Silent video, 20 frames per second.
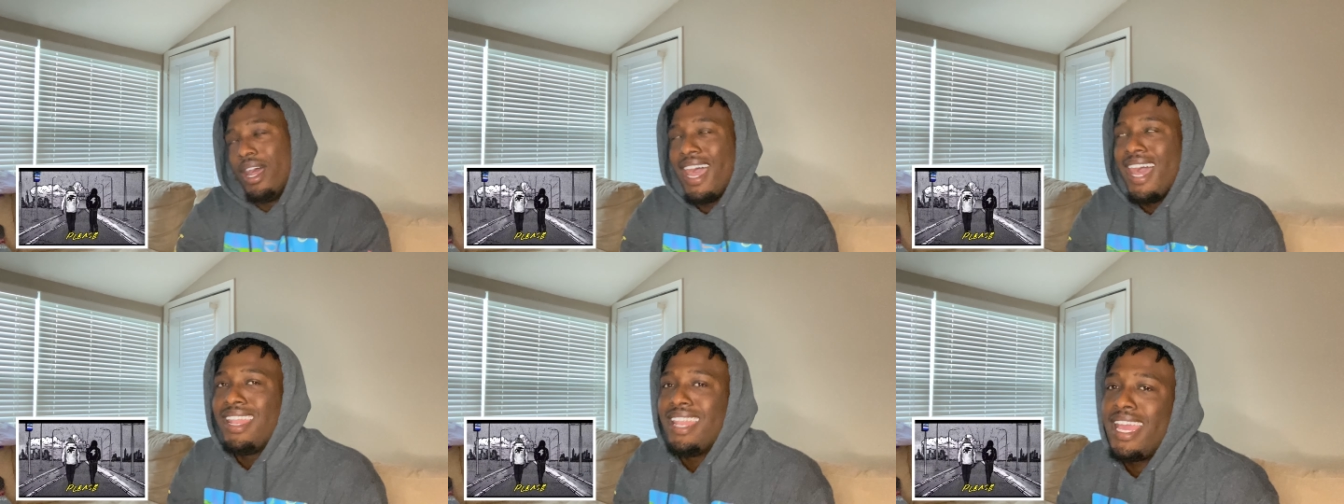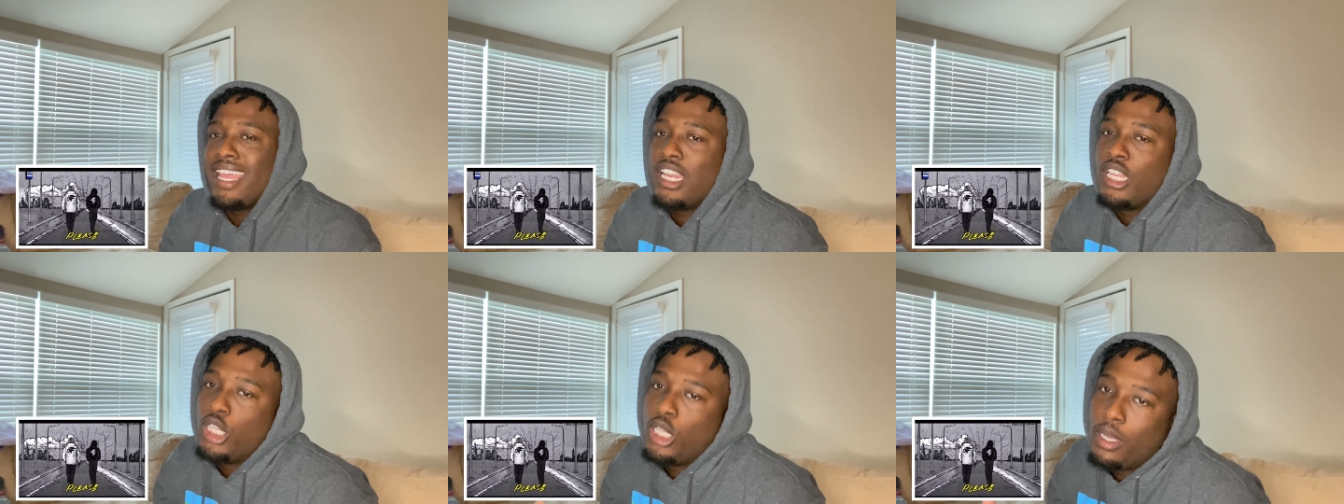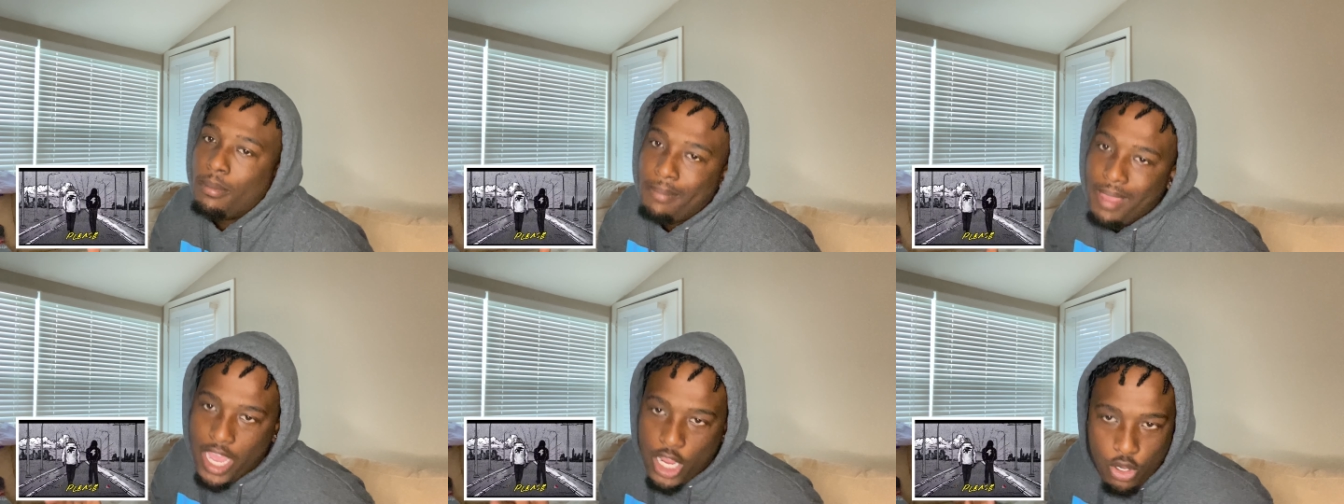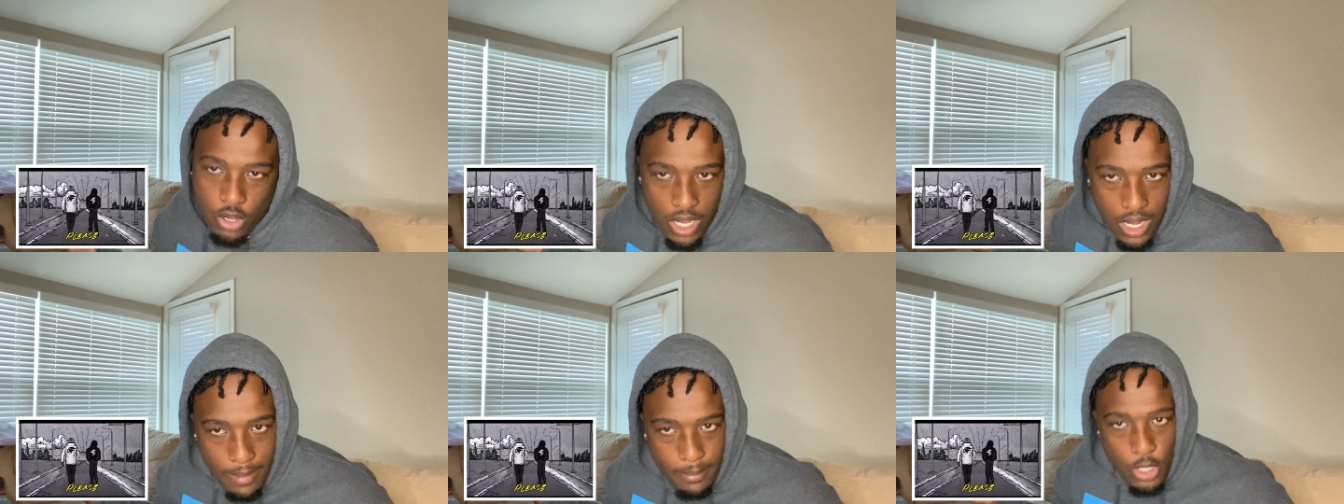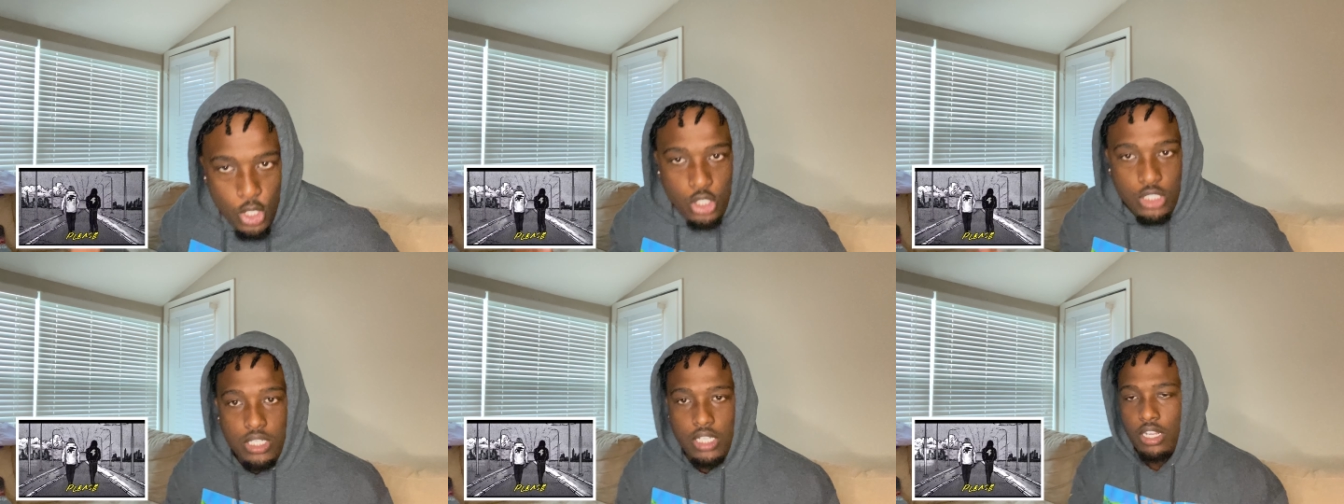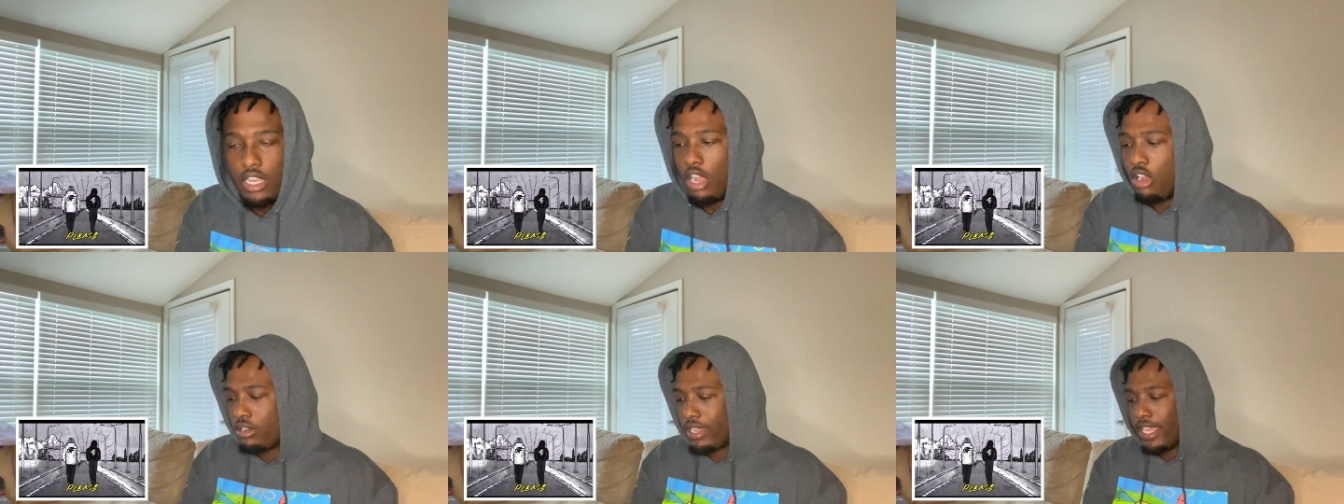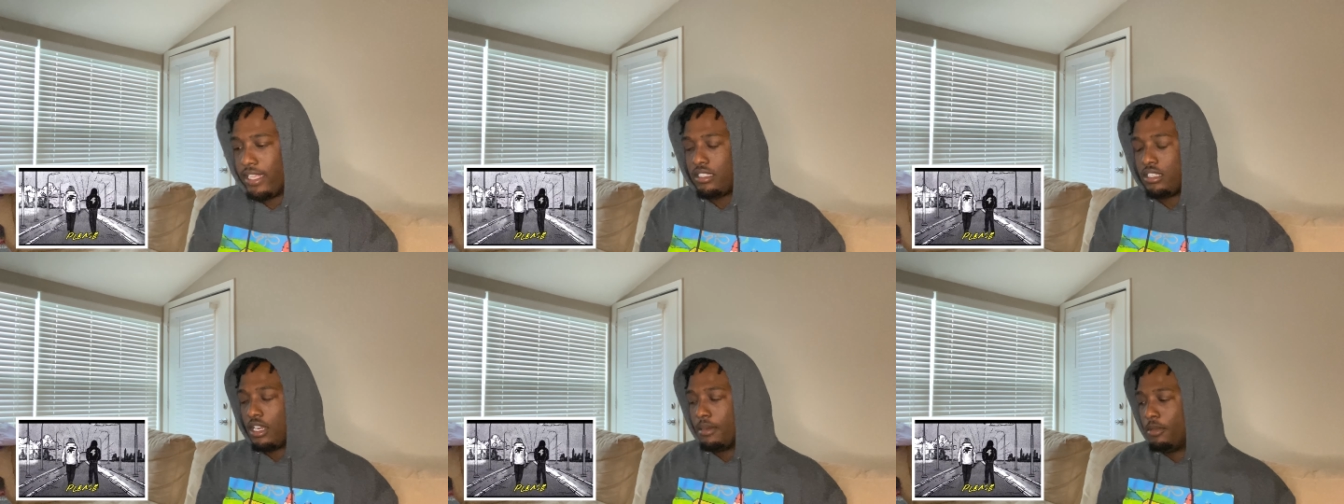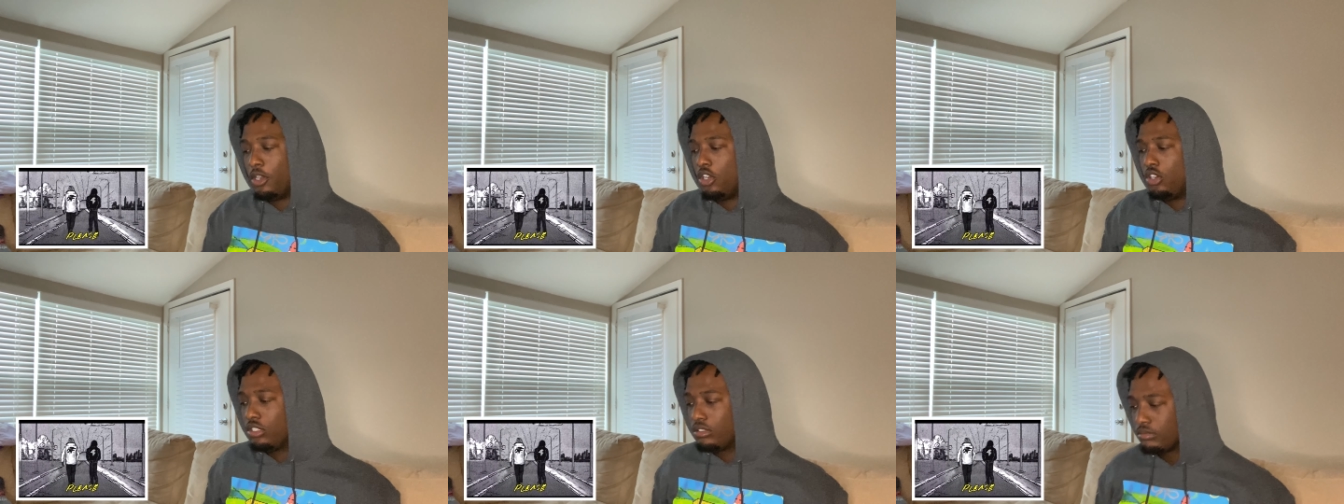like the little background music. Okay, turn low.